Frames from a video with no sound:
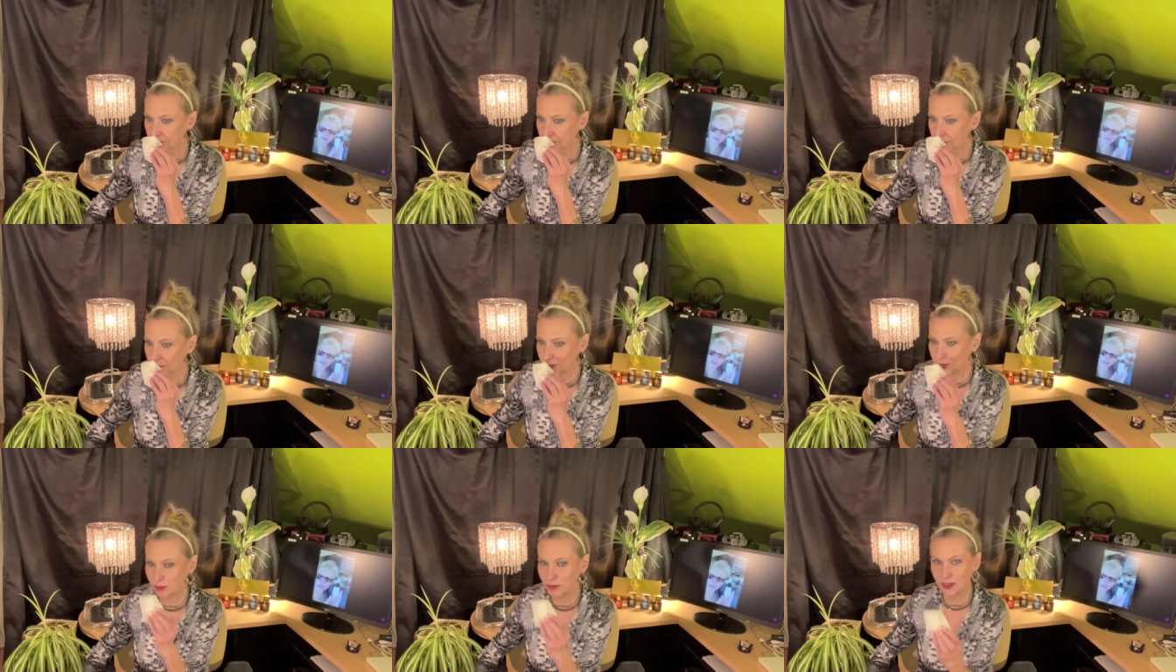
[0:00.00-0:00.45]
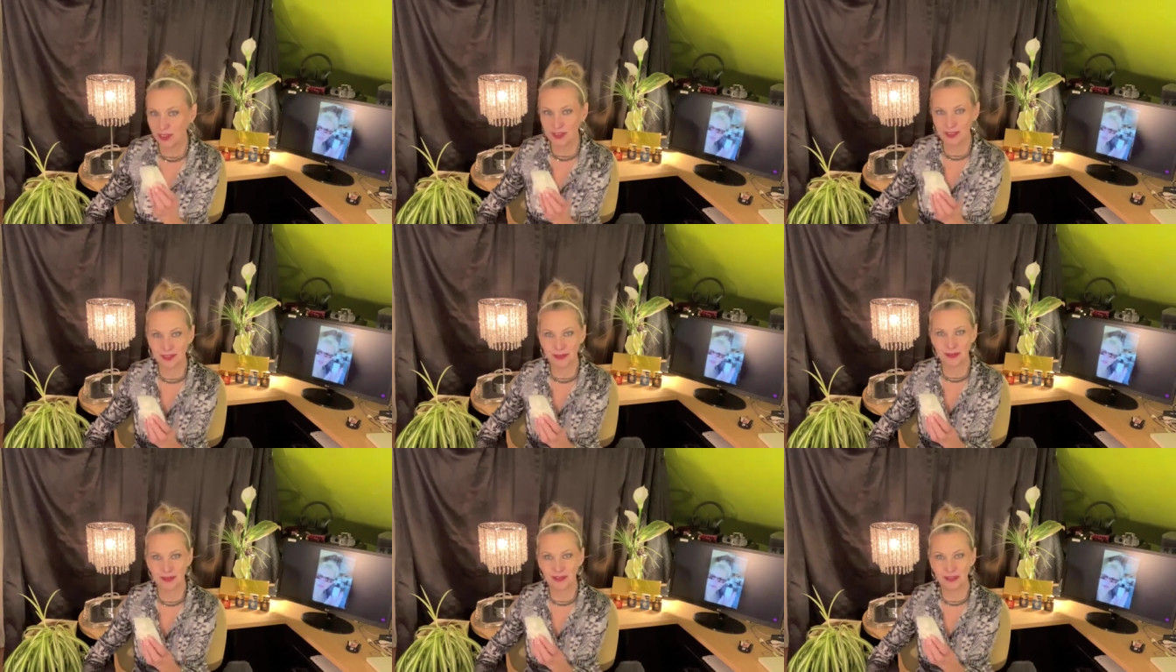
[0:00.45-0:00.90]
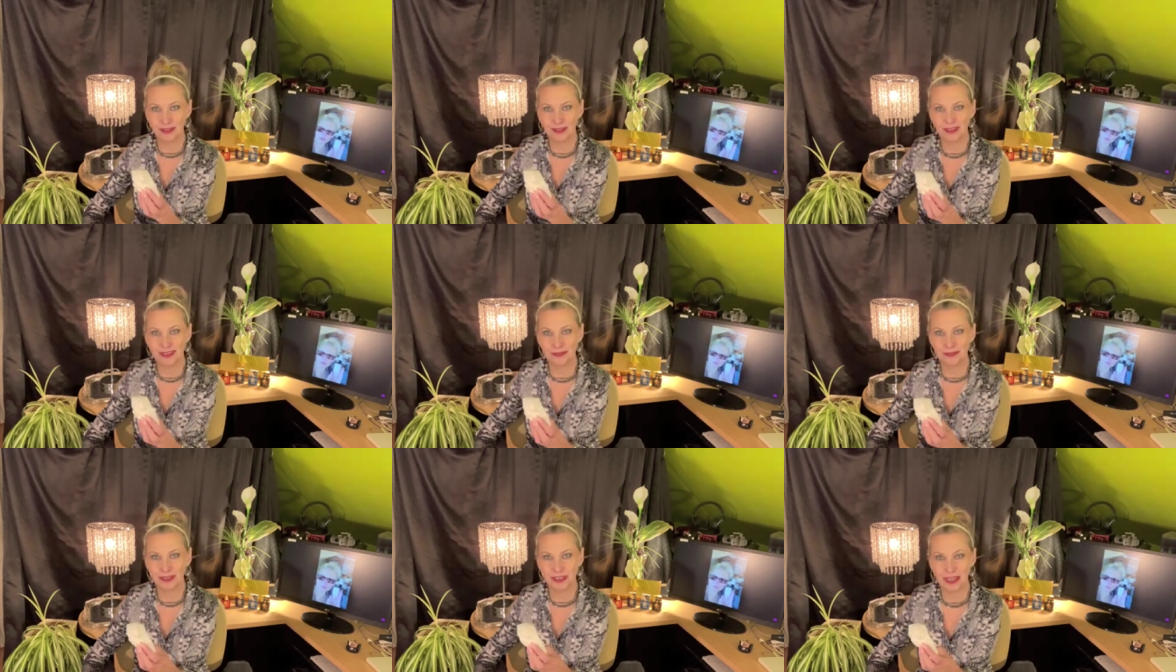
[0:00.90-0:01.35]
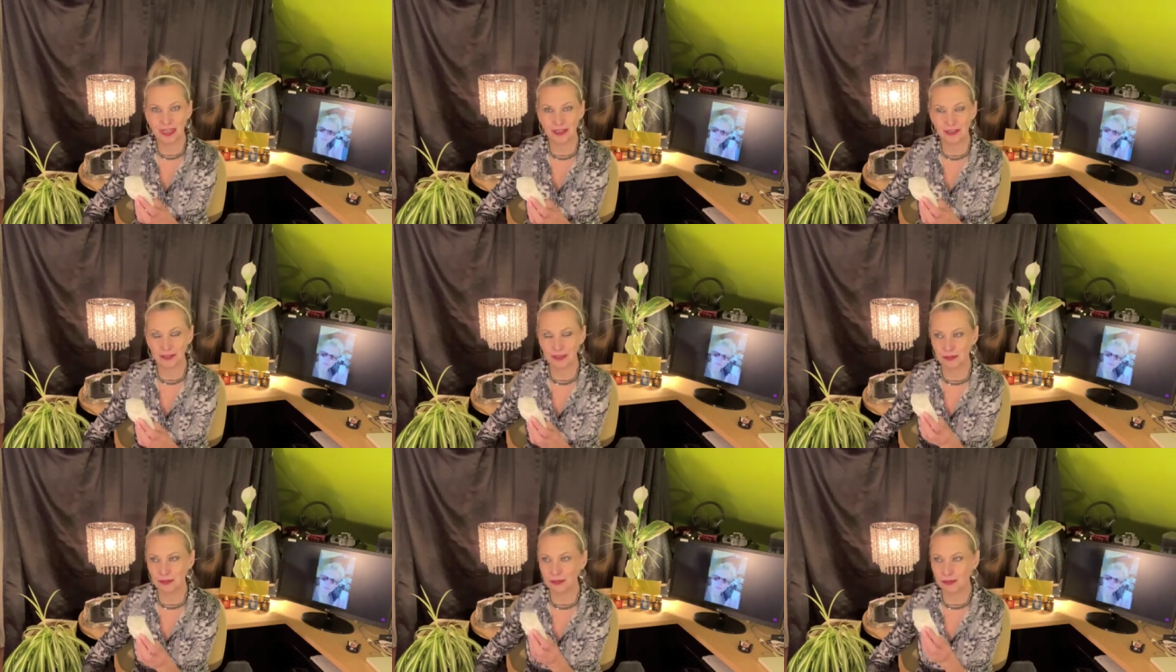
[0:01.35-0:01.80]
which I also
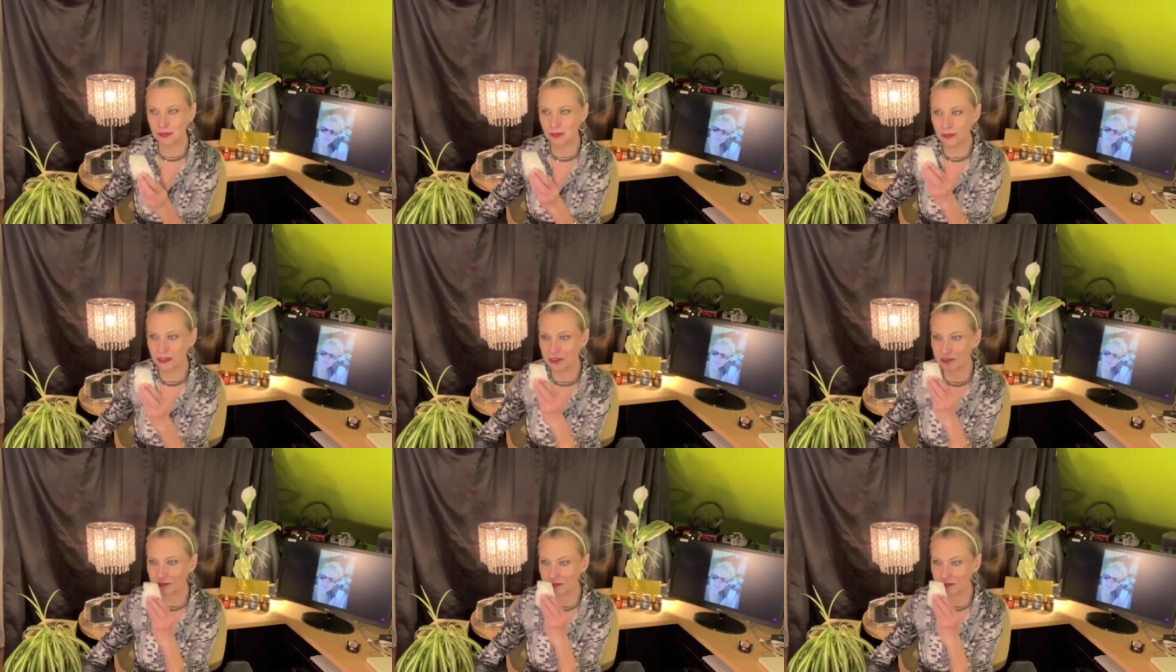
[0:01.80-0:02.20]
sold.